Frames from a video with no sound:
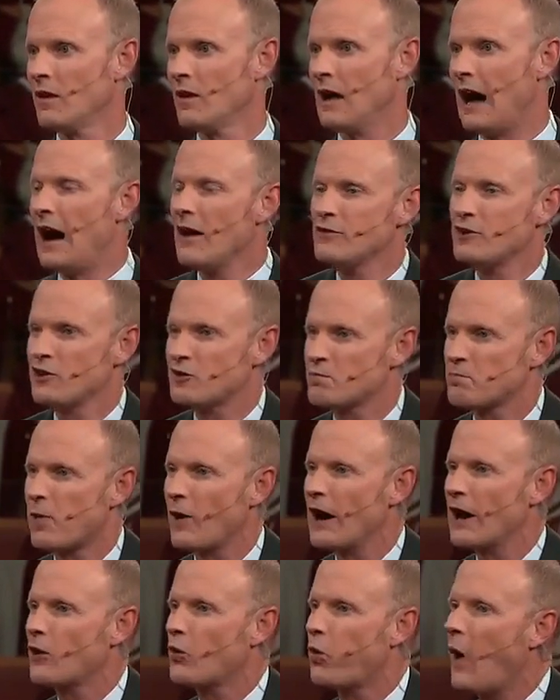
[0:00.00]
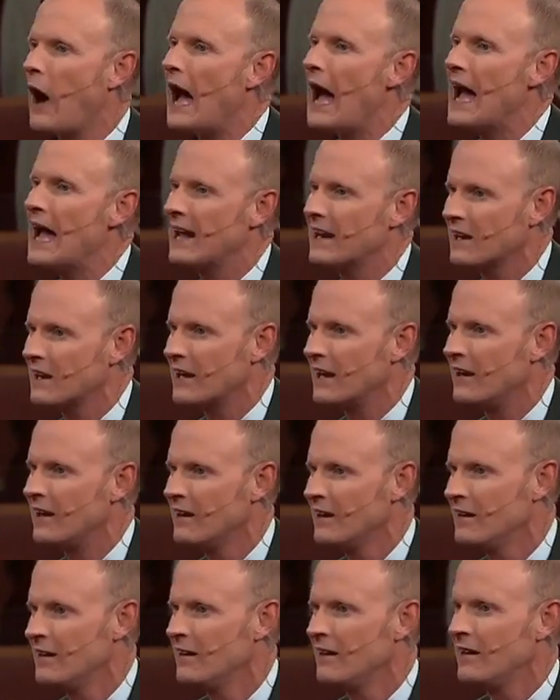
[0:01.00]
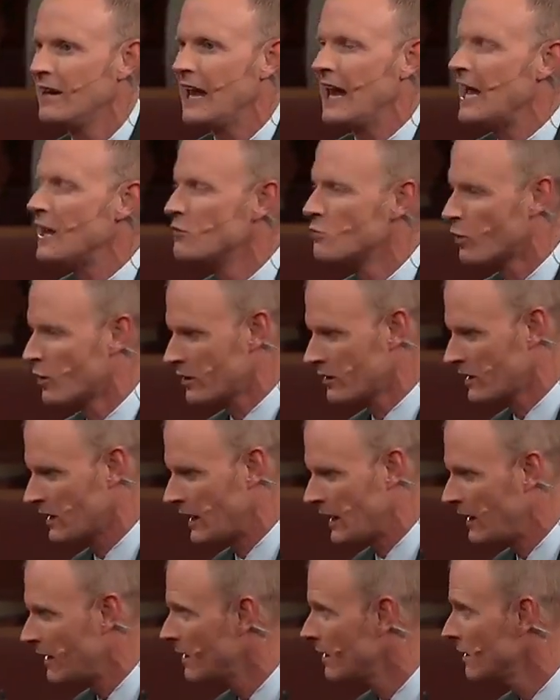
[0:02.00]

I'll just pray quietly, inwardly.